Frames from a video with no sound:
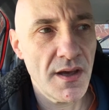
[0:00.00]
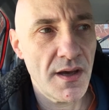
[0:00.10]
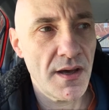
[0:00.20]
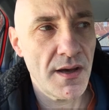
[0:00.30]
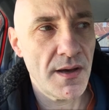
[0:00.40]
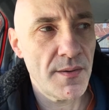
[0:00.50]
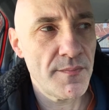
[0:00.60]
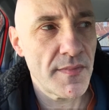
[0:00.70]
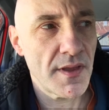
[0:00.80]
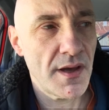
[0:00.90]

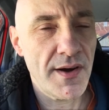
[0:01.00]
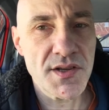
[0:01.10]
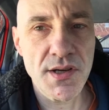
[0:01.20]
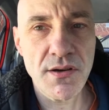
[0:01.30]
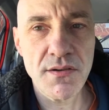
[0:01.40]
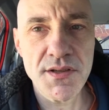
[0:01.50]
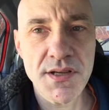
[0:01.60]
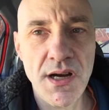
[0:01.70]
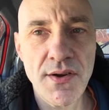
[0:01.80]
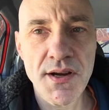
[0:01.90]
I've actually got the
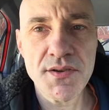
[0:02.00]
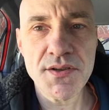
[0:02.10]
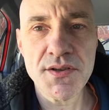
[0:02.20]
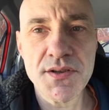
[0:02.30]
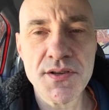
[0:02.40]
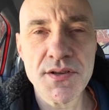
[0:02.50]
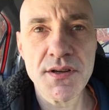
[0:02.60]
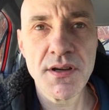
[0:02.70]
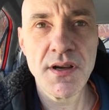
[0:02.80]
director's